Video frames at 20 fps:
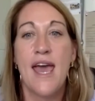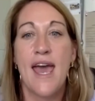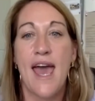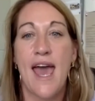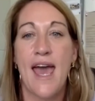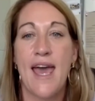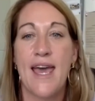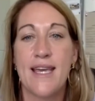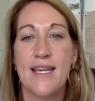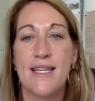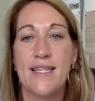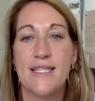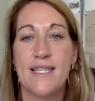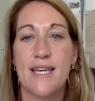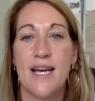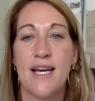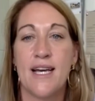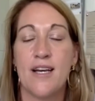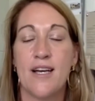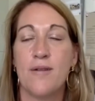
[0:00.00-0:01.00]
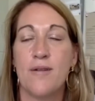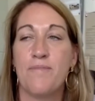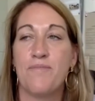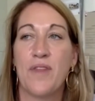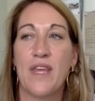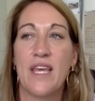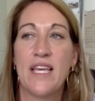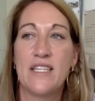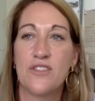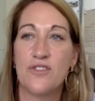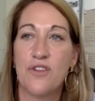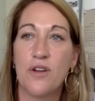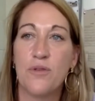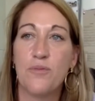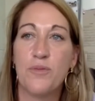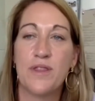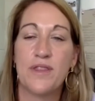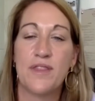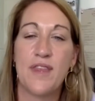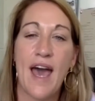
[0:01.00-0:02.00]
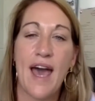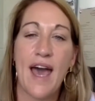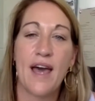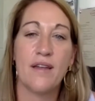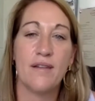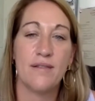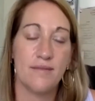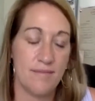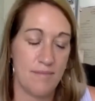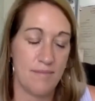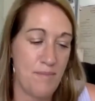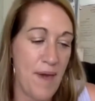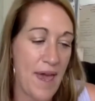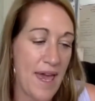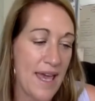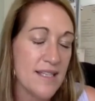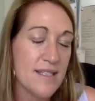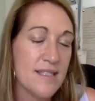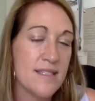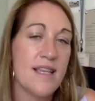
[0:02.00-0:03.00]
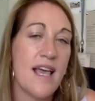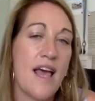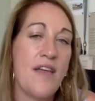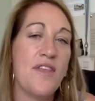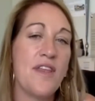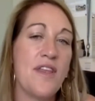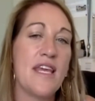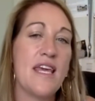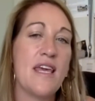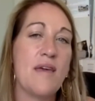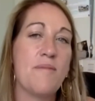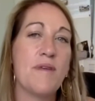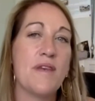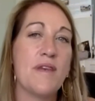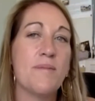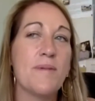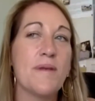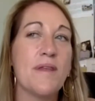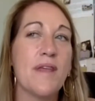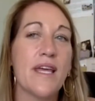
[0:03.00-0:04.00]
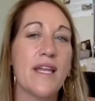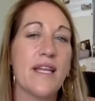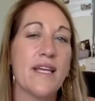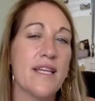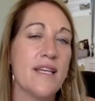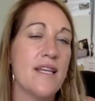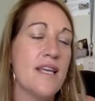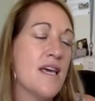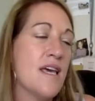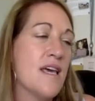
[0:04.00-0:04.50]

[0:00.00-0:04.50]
And he started with that base, and then he manipulated